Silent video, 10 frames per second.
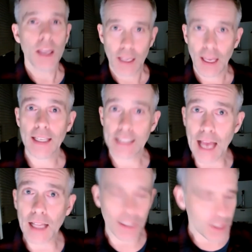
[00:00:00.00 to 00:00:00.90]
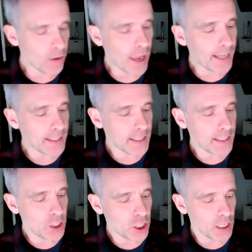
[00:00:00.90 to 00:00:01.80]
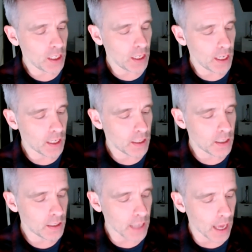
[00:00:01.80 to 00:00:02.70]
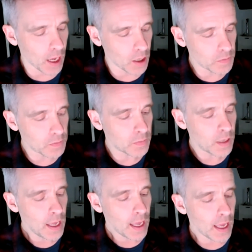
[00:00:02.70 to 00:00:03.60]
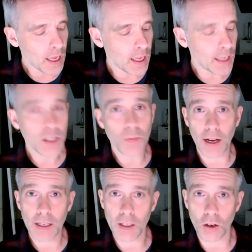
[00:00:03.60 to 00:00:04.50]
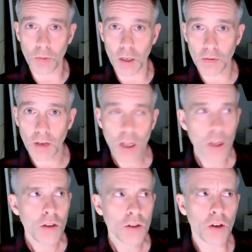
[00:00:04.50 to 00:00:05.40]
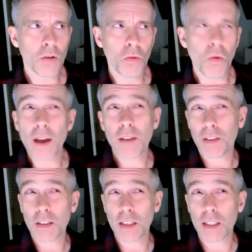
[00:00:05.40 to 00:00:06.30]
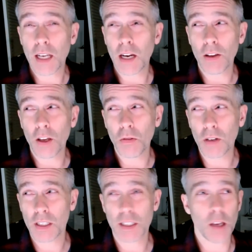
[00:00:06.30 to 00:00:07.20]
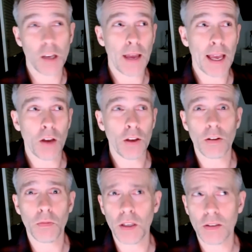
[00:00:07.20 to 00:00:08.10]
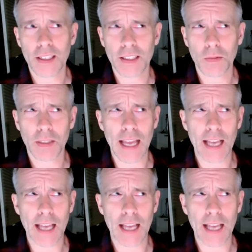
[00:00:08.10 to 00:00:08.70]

exactly. So HCG is the pregnancy hormone. So what if there's a scenario where somehow your immune system attacks